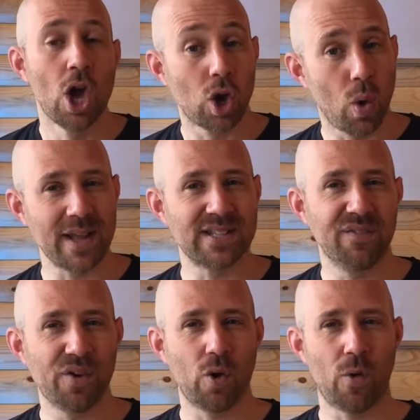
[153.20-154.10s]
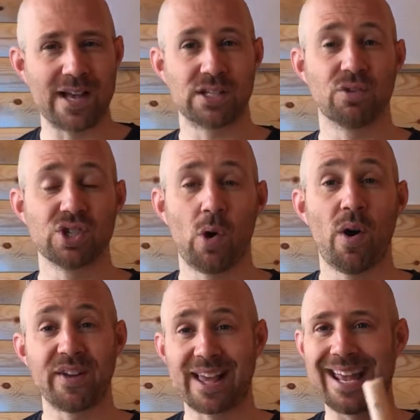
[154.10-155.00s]
quite difficult as a result of
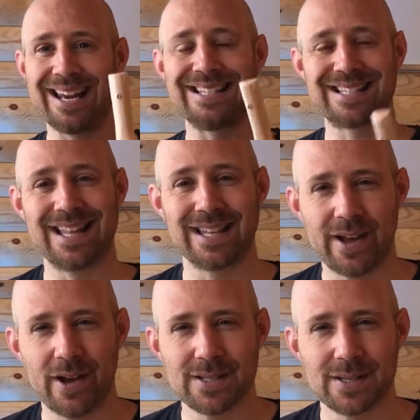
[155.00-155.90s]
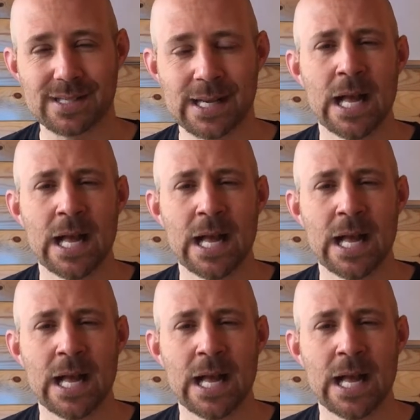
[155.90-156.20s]
Achilles tendonitis.